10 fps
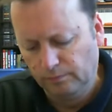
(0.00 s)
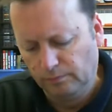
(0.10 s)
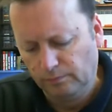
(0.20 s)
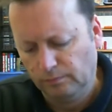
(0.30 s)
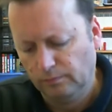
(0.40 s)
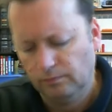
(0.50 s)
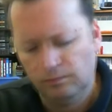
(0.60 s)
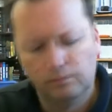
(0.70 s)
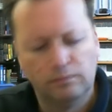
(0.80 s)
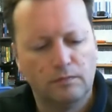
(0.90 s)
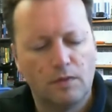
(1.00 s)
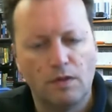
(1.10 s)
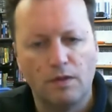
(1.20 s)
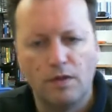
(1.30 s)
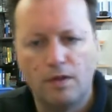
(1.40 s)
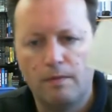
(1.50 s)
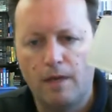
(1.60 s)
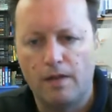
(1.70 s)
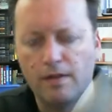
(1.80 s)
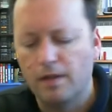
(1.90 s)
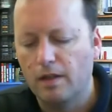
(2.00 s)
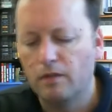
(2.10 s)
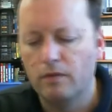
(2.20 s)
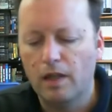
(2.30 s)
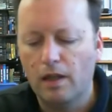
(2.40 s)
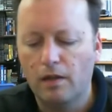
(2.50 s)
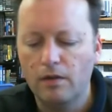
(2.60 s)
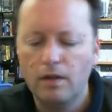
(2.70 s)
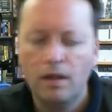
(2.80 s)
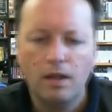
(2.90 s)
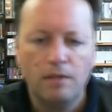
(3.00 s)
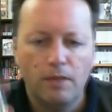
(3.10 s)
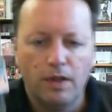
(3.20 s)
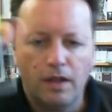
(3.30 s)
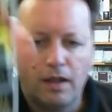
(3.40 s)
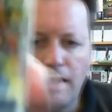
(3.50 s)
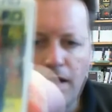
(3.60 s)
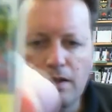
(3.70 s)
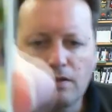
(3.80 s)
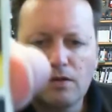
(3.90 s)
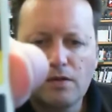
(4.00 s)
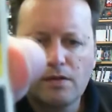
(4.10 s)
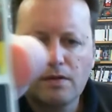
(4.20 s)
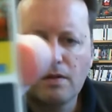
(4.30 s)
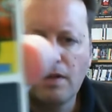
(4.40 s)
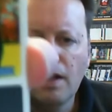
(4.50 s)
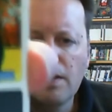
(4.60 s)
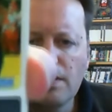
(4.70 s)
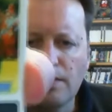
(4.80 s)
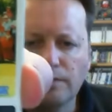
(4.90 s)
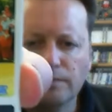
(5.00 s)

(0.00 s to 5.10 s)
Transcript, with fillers: So this slip case is a little yellowed, but the card looks excellent.